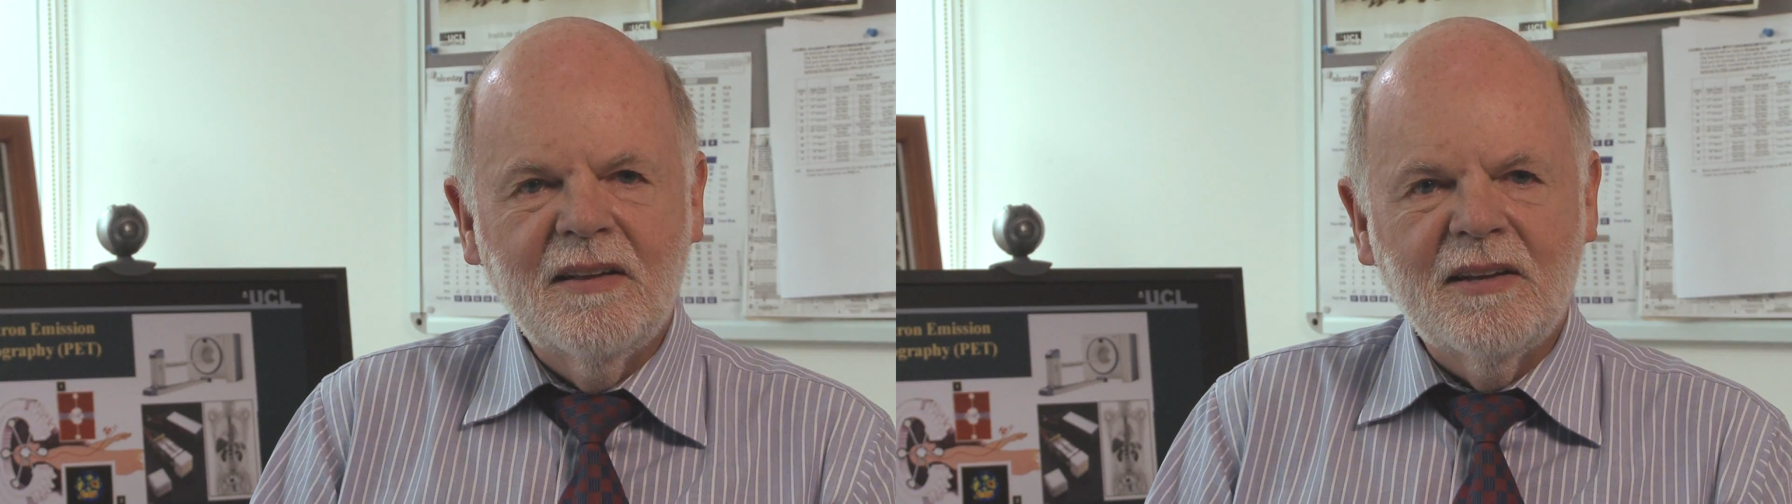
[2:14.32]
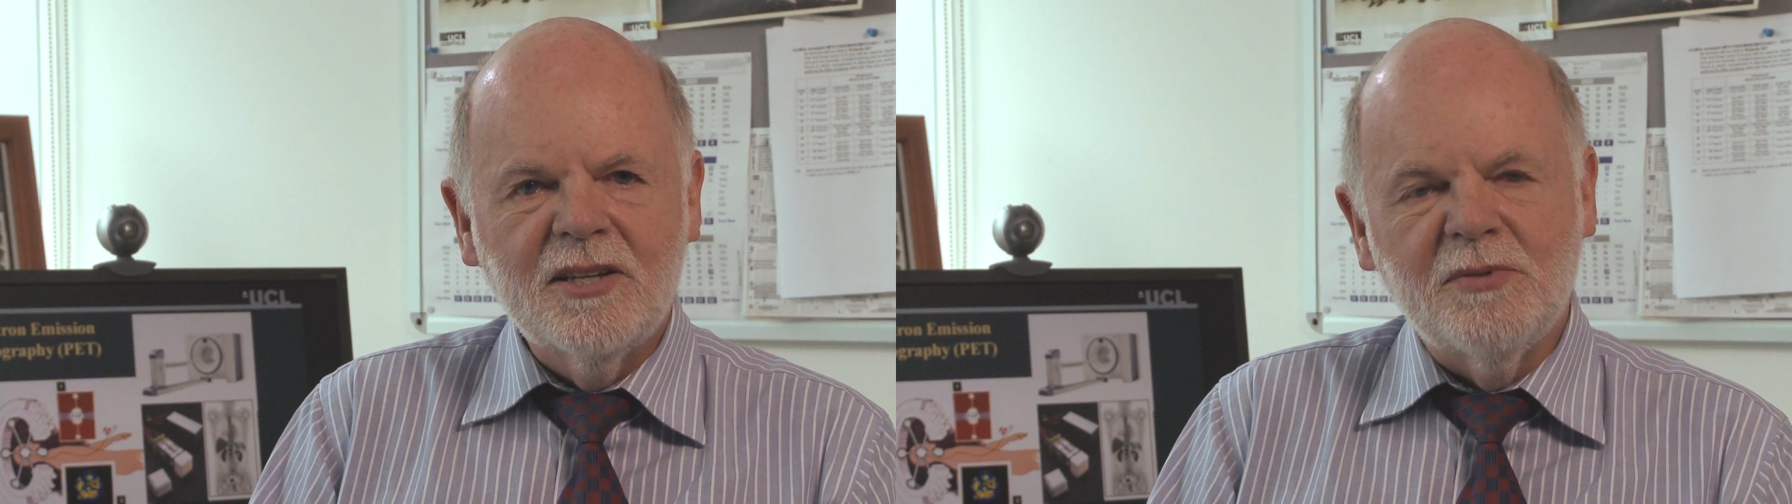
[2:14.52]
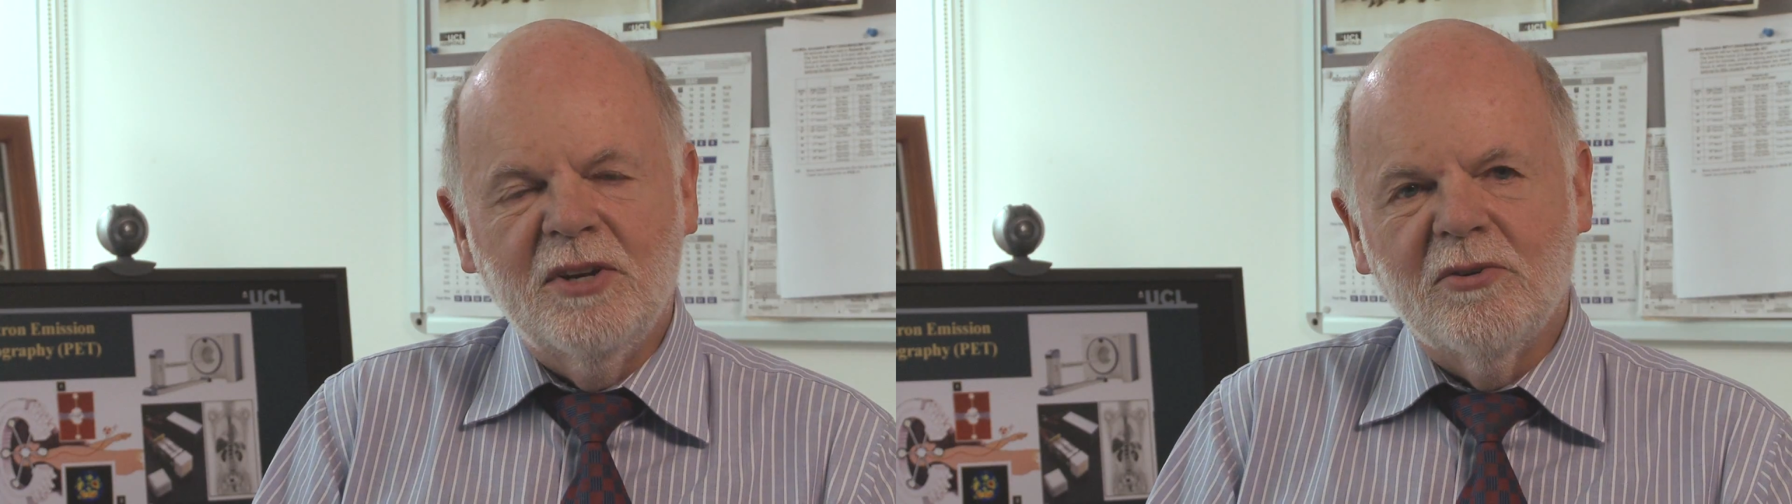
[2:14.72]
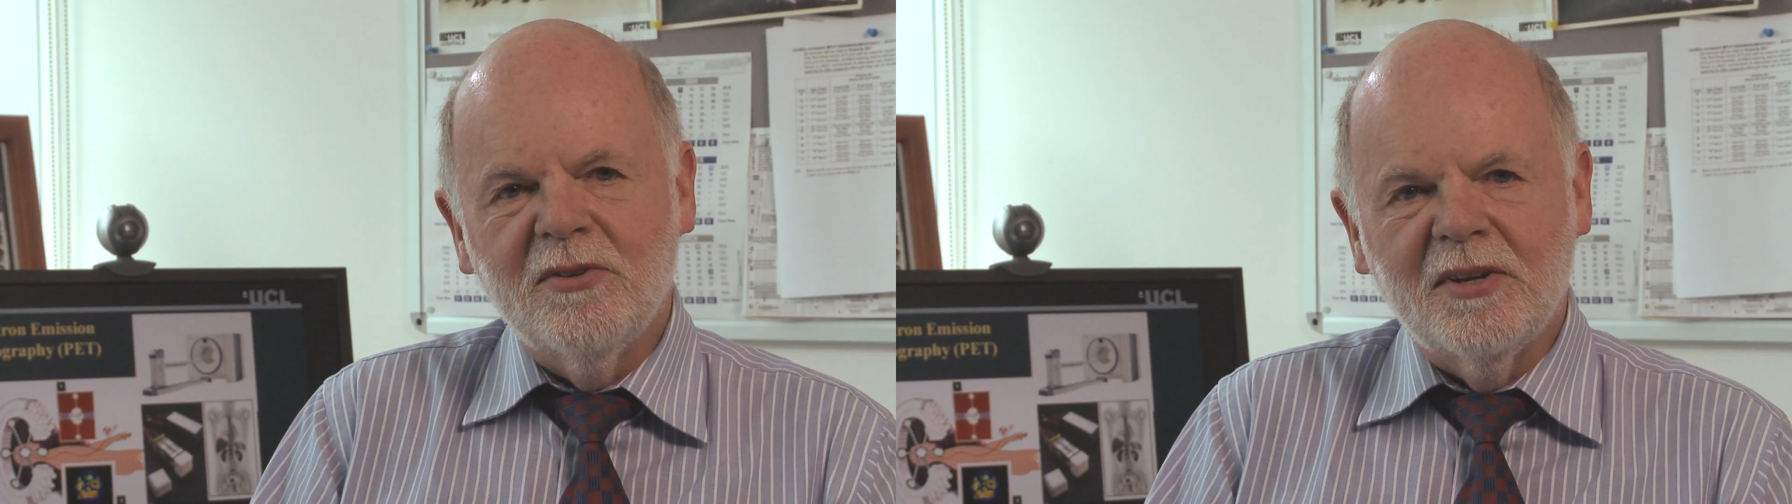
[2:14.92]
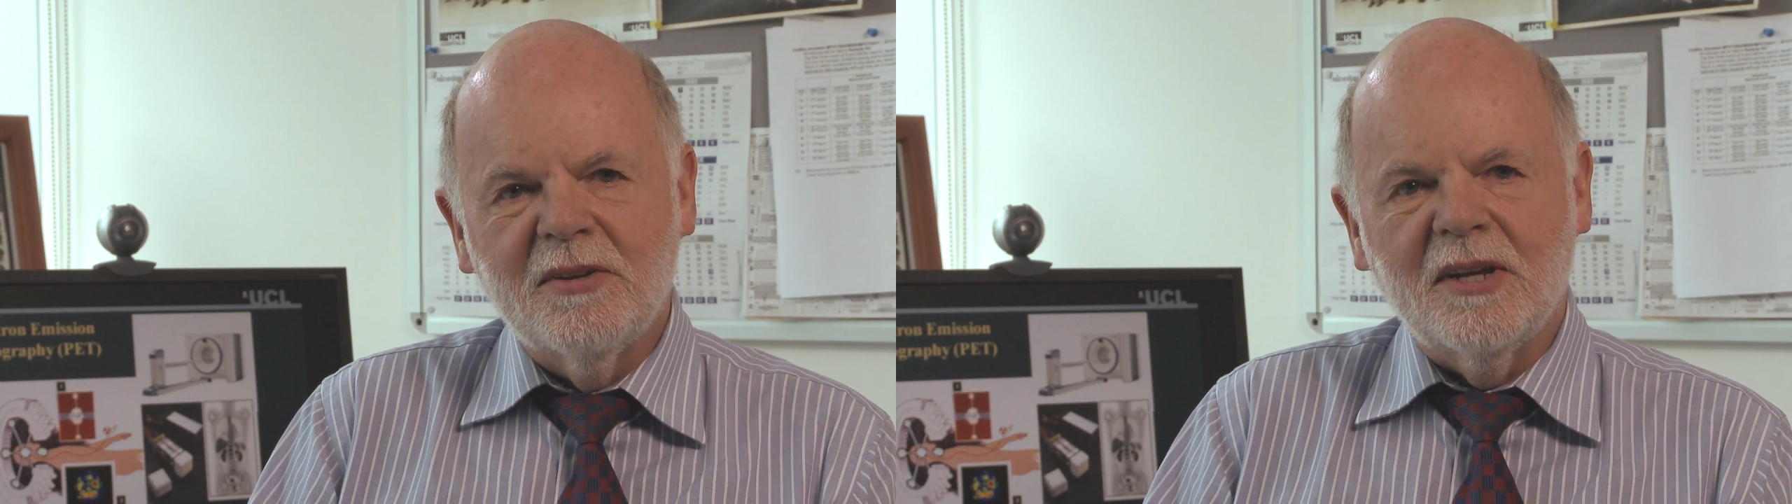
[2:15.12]
As we know
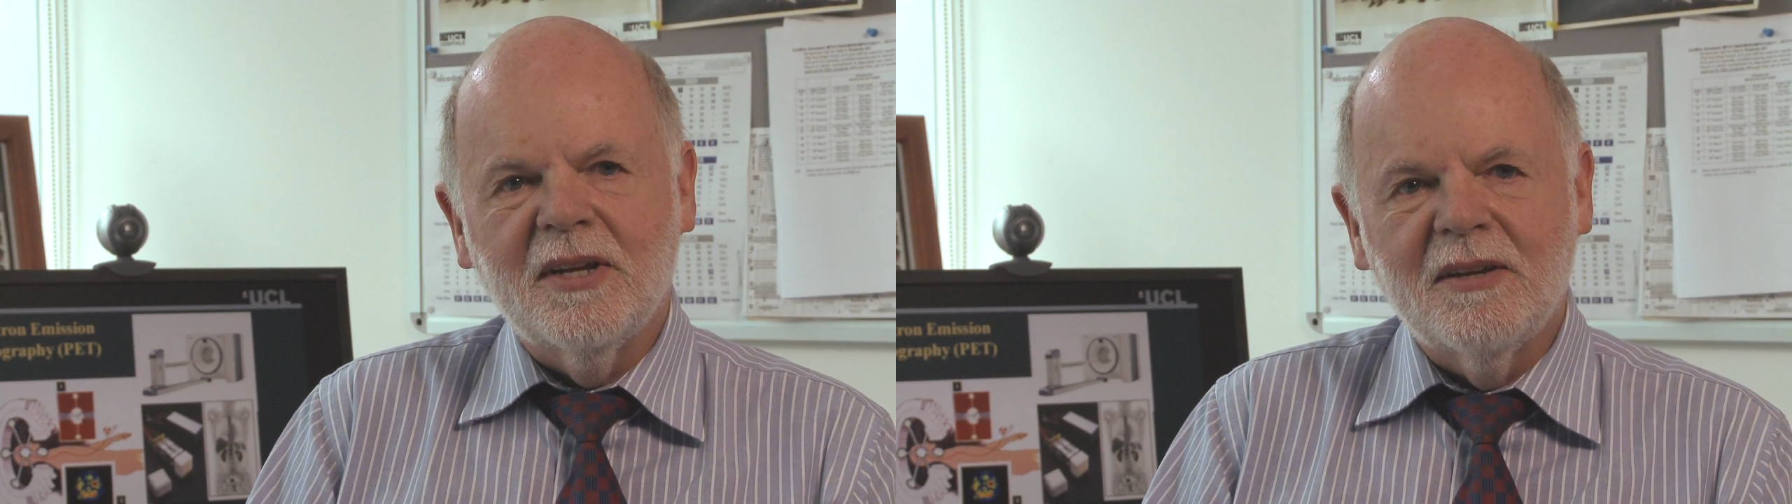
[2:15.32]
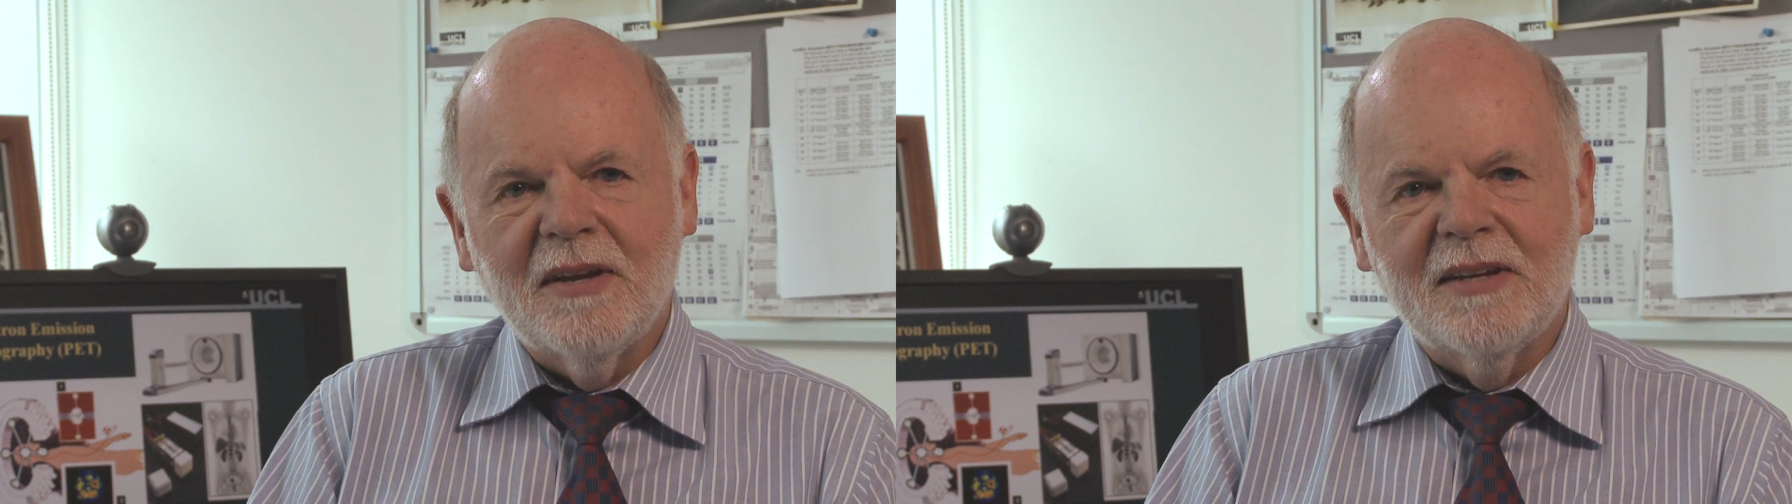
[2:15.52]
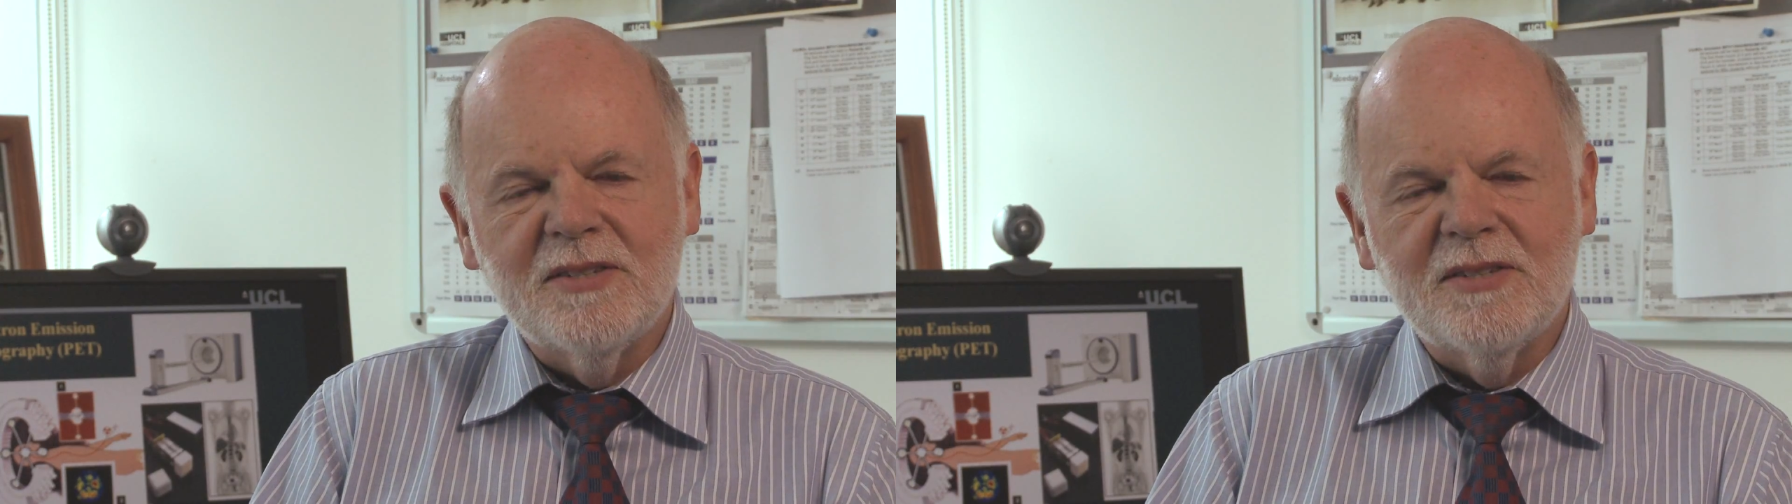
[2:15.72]
that as